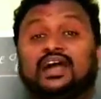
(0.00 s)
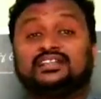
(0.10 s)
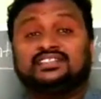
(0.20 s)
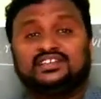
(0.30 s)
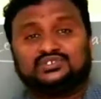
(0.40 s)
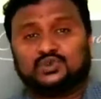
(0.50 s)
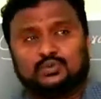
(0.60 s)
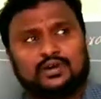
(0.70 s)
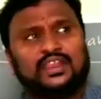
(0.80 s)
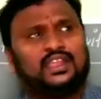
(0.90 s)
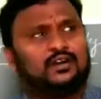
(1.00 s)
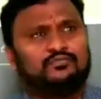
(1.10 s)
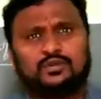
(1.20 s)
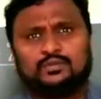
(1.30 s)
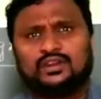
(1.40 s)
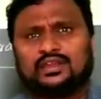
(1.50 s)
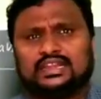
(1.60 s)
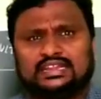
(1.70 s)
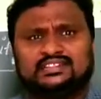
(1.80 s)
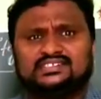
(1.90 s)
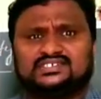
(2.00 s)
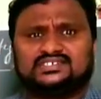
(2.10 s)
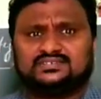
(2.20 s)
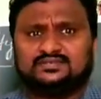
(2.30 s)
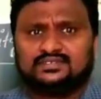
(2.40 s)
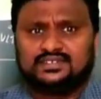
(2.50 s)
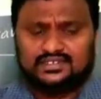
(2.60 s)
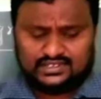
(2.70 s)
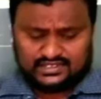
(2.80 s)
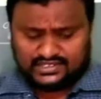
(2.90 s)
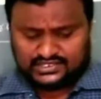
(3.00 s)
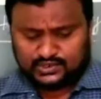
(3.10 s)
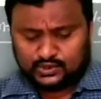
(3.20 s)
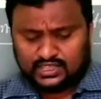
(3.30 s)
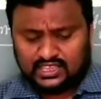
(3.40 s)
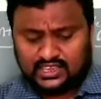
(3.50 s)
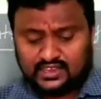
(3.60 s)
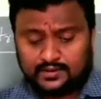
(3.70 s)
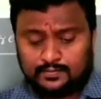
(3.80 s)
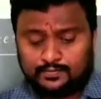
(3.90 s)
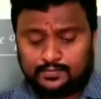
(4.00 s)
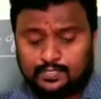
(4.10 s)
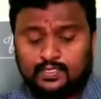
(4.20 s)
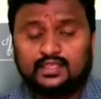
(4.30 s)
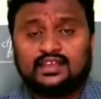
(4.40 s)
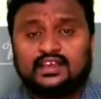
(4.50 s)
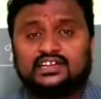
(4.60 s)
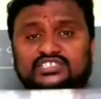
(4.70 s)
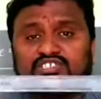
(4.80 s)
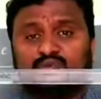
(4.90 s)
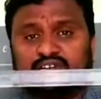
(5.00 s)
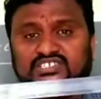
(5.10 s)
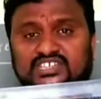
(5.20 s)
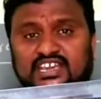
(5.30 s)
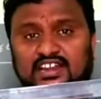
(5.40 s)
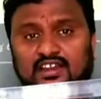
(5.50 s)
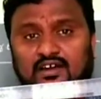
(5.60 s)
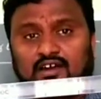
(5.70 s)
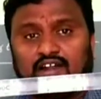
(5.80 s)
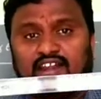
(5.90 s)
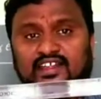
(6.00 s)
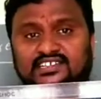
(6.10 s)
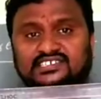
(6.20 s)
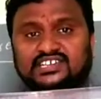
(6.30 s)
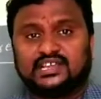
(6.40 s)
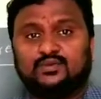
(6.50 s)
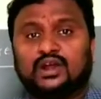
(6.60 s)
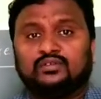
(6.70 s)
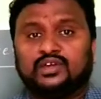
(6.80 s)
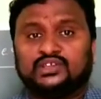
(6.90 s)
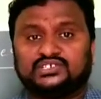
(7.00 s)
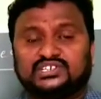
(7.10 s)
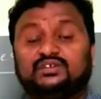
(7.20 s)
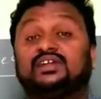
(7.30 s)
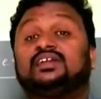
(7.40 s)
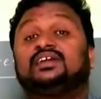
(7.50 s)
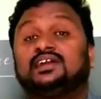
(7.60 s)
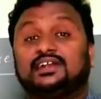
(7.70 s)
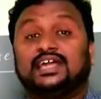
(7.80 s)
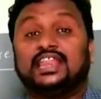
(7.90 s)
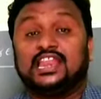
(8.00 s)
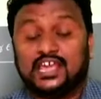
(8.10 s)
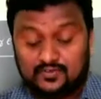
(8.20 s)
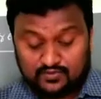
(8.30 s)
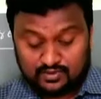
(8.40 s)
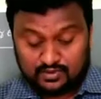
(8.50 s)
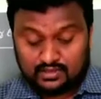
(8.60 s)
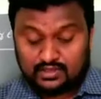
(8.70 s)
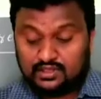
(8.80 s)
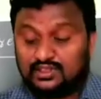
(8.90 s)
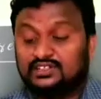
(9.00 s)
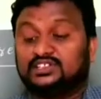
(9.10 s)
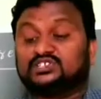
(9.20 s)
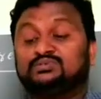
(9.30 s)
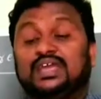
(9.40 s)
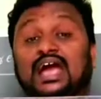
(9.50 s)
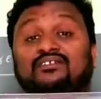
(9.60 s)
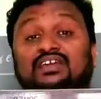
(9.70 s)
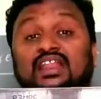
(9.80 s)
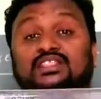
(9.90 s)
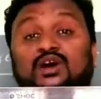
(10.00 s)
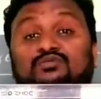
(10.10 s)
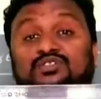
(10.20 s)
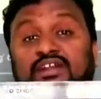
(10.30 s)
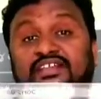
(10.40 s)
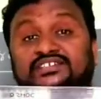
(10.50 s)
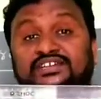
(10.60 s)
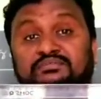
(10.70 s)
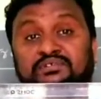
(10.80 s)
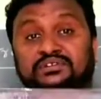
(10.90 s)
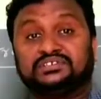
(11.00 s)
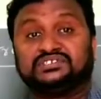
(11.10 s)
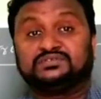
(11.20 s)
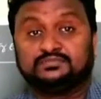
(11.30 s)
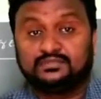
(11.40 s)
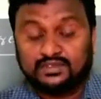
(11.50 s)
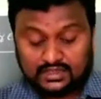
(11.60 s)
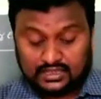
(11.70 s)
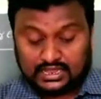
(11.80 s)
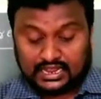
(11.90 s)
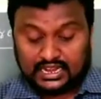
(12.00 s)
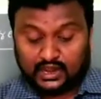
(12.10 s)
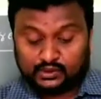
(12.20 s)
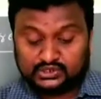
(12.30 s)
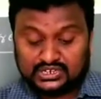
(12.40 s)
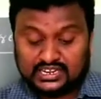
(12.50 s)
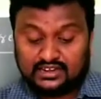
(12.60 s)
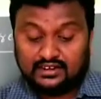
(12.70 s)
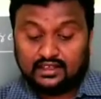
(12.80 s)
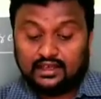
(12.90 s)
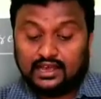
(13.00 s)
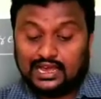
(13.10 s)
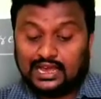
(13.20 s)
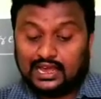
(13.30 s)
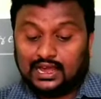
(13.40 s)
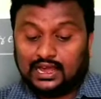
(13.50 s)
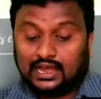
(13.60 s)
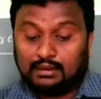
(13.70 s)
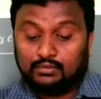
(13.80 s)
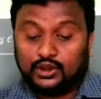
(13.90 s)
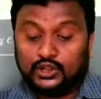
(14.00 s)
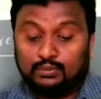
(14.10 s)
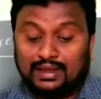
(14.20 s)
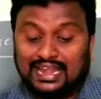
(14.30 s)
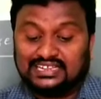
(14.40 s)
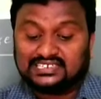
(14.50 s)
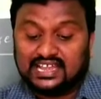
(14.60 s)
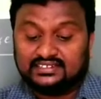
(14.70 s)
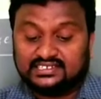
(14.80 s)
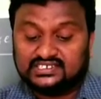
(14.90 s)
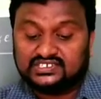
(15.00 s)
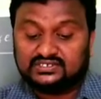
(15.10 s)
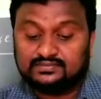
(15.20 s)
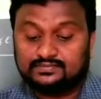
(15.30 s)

I think so many of people can done this. So here this is one scale, ordinary scale, what we are using in our daily life. That should be having length of 30 centimeters. And now children, I am going to balance like this.